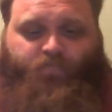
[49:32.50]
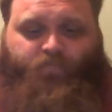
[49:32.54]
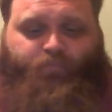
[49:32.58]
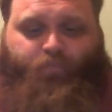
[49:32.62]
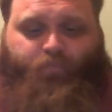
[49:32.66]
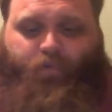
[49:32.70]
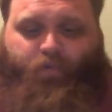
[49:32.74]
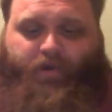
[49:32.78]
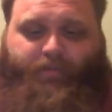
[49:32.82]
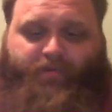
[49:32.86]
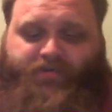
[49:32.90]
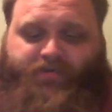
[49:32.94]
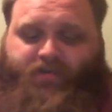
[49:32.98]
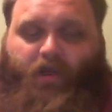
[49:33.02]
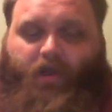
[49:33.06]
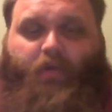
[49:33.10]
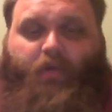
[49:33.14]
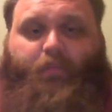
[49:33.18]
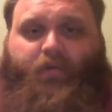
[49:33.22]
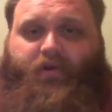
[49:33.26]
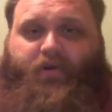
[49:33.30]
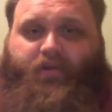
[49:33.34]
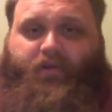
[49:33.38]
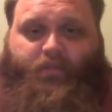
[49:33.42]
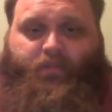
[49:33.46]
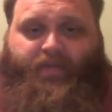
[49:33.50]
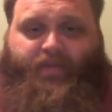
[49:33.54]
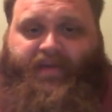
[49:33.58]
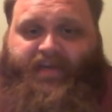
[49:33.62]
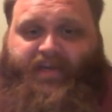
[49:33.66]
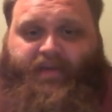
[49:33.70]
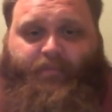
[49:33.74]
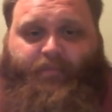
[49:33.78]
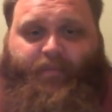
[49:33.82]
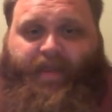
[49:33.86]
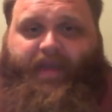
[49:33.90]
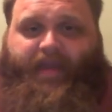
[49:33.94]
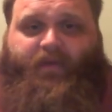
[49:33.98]
pretty much all put on the
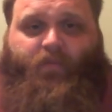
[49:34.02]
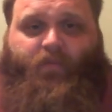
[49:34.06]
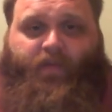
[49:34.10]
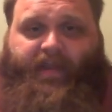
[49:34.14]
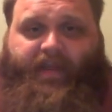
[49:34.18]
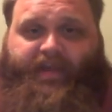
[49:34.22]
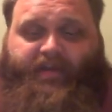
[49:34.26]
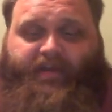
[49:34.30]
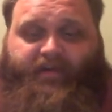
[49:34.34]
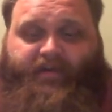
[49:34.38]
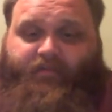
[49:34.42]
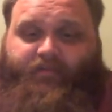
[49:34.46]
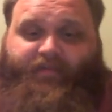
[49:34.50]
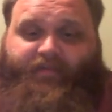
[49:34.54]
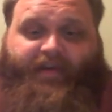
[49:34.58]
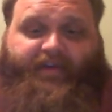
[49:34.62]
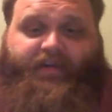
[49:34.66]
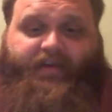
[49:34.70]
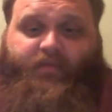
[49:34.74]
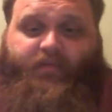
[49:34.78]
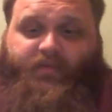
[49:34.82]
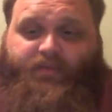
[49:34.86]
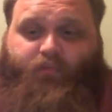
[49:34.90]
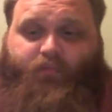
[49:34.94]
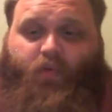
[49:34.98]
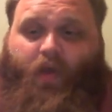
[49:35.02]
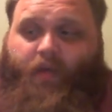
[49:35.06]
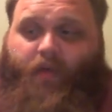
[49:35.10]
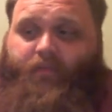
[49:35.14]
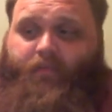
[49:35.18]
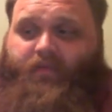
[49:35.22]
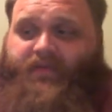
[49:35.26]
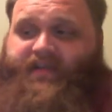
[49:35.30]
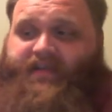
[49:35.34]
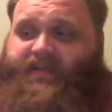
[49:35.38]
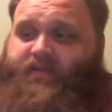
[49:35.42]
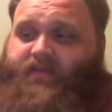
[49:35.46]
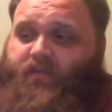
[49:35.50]
media bandwagon. In fact, it was
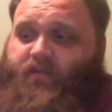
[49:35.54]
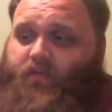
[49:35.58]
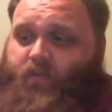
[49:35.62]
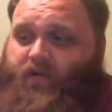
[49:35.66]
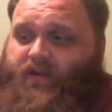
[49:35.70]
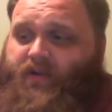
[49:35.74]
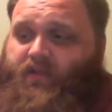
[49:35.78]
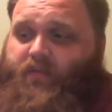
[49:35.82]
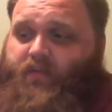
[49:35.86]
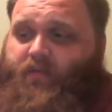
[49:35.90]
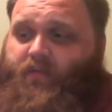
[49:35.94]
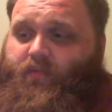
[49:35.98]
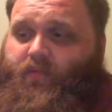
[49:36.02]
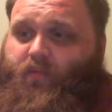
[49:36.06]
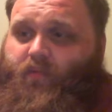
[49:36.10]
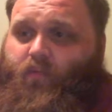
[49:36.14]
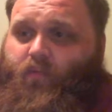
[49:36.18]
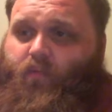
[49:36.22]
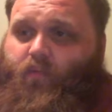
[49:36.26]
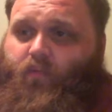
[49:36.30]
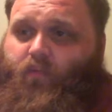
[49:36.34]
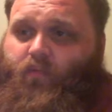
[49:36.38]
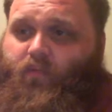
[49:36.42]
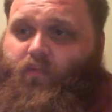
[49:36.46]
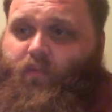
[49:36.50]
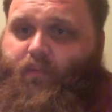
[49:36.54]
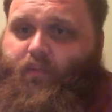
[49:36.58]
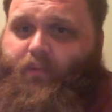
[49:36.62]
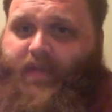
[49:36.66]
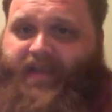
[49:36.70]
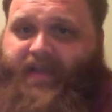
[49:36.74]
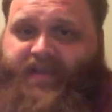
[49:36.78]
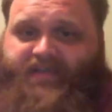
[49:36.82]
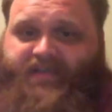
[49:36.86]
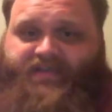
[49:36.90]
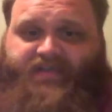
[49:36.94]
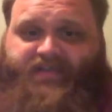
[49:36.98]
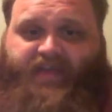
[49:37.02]
probably one of the
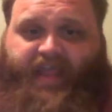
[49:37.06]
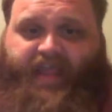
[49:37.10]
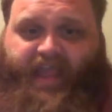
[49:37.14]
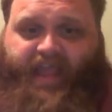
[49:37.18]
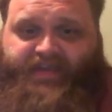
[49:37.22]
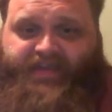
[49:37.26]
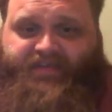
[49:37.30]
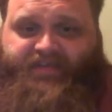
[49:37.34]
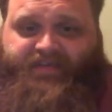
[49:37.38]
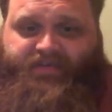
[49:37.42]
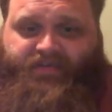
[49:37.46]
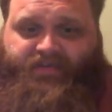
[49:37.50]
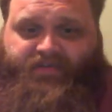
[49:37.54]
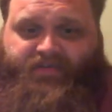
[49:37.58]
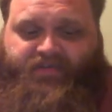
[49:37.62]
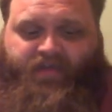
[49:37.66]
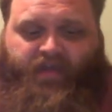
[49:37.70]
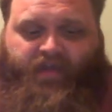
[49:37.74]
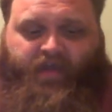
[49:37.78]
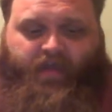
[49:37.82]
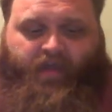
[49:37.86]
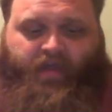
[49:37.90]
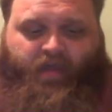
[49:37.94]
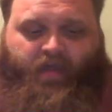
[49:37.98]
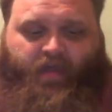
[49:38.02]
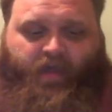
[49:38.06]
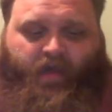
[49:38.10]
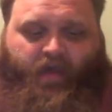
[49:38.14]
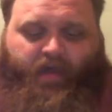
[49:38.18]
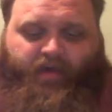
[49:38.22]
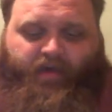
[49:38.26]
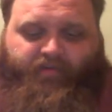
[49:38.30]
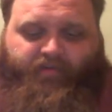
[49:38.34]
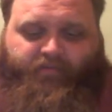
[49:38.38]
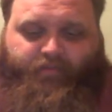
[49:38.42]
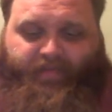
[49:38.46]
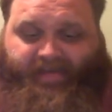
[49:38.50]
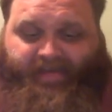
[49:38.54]
biggest cases
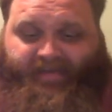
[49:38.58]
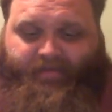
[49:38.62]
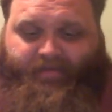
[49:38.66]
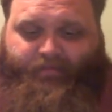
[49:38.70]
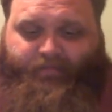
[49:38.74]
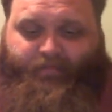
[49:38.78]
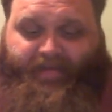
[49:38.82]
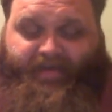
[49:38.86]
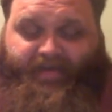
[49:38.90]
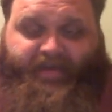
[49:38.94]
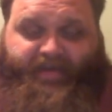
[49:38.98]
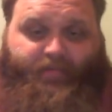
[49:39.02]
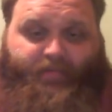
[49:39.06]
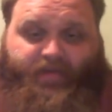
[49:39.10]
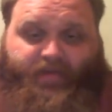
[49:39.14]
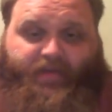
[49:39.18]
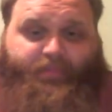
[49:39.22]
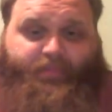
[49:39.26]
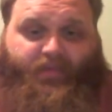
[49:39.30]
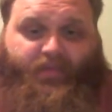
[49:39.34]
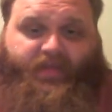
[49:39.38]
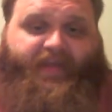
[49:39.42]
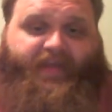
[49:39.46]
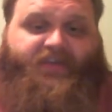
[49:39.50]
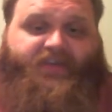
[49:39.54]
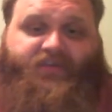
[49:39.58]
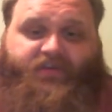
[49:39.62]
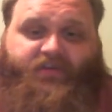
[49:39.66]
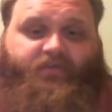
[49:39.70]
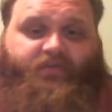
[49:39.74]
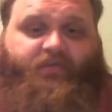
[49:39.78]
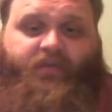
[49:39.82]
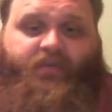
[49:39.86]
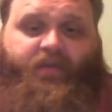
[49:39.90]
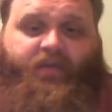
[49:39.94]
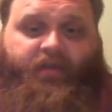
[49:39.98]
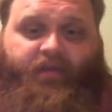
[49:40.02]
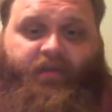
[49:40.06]
of media
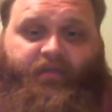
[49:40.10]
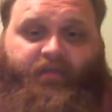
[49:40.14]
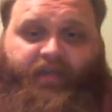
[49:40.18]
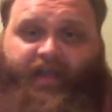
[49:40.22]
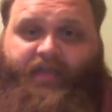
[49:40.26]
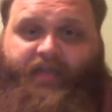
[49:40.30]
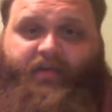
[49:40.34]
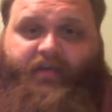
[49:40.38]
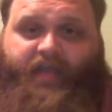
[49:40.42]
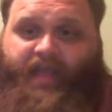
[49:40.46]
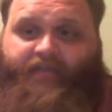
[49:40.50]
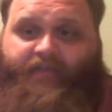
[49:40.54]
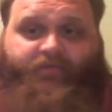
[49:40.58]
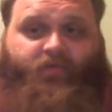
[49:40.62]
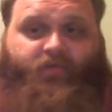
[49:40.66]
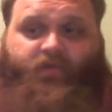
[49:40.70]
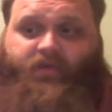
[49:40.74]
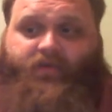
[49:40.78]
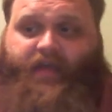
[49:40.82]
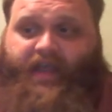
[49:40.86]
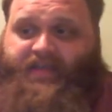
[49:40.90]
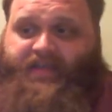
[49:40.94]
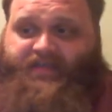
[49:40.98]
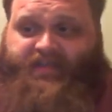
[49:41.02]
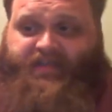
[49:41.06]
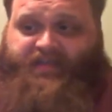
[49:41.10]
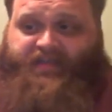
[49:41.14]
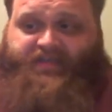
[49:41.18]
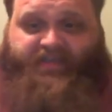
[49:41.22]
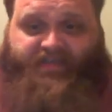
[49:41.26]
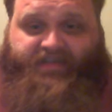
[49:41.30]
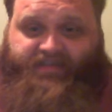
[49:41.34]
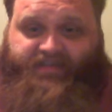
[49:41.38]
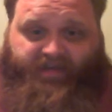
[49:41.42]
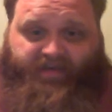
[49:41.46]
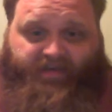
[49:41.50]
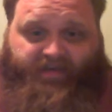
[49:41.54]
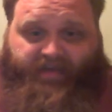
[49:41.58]
manipulation that ever has
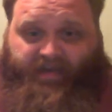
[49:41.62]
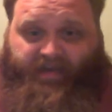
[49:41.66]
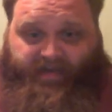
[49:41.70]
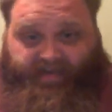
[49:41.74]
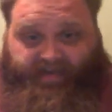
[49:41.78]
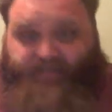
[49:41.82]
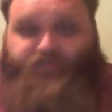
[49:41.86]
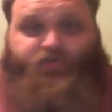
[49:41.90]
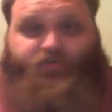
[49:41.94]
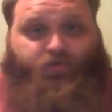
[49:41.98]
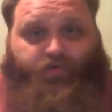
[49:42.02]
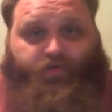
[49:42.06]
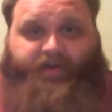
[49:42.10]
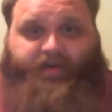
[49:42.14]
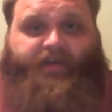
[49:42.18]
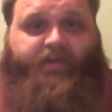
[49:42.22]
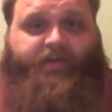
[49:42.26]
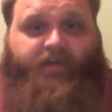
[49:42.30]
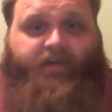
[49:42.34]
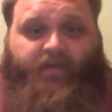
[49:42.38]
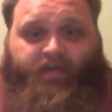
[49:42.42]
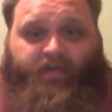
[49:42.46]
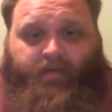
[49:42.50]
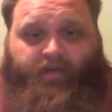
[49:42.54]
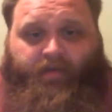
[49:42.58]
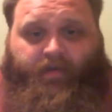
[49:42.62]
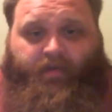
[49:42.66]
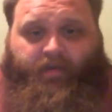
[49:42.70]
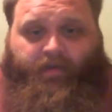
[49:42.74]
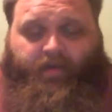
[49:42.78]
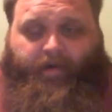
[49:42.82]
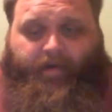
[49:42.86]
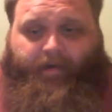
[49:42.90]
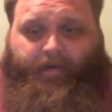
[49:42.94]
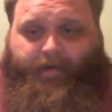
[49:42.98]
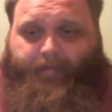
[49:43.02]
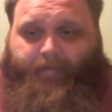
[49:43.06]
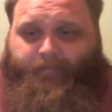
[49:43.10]
existed in history,
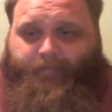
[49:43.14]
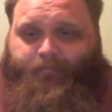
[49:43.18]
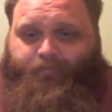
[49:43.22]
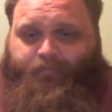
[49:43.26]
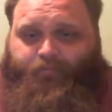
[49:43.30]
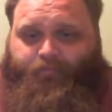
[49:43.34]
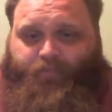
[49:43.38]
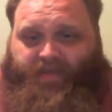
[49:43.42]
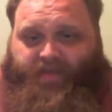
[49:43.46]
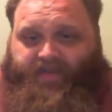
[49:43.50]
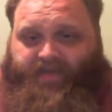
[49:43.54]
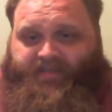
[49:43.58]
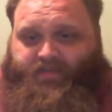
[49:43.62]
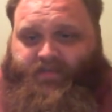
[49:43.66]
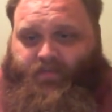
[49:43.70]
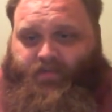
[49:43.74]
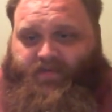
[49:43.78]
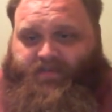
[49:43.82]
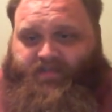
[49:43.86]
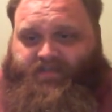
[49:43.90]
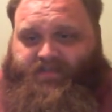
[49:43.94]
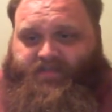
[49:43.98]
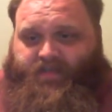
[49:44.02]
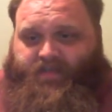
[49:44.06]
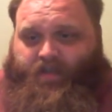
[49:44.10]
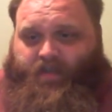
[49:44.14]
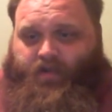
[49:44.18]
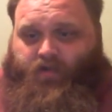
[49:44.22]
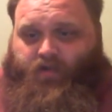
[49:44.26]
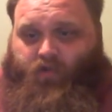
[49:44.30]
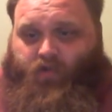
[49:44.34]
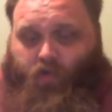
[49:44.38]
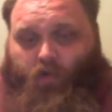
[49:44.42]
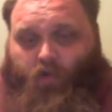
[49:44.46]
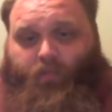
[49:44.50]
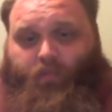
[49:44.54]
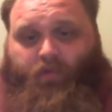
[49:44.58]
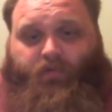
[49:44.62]
because it was a
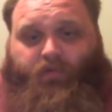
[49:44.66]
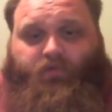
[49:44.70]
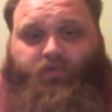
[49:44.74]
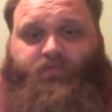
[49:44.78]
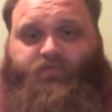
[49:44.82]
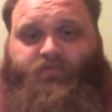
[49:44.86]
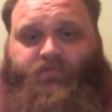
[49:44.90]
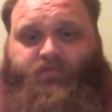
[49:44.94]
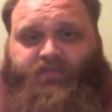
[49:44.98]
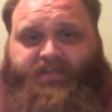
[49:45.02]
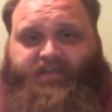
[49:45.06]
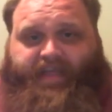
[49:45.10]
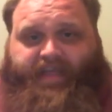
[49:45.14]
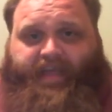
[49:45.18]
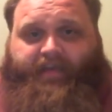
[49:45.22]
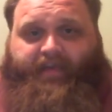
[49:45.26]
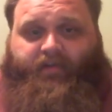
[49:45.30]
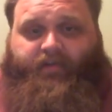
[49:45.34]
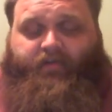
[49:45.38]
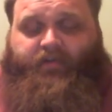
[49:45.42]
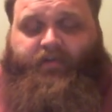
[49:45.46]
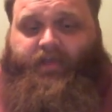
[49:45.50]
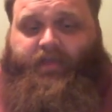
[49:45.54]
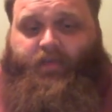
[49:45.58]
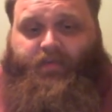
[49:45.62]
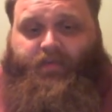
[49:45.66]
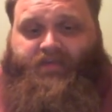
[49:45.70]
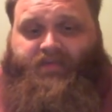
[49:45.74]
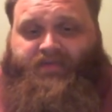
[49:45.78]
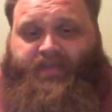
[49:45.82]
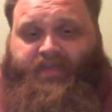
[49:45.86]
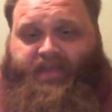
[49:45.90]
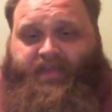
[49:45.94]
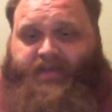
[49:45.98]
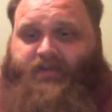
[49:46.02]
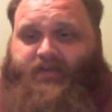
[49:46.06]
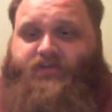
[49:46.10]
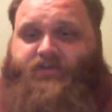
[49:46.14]
global scale. It
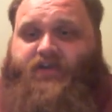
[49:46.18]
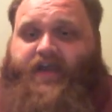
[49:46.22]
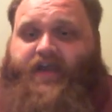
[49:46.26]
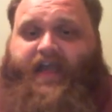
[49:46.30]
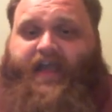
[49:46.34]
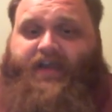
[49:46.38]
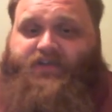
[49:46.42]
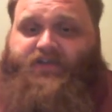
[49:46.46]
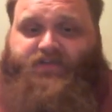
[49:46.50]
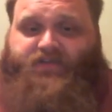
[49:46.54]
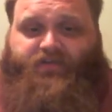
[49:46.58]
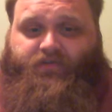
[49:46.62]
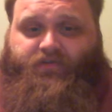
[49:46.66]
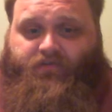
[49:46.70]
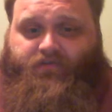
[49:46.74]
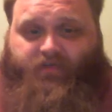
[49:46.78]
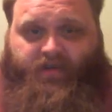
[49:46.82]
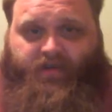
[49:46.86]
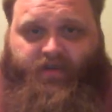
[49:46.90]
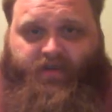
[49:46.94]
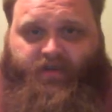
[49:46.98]
was an international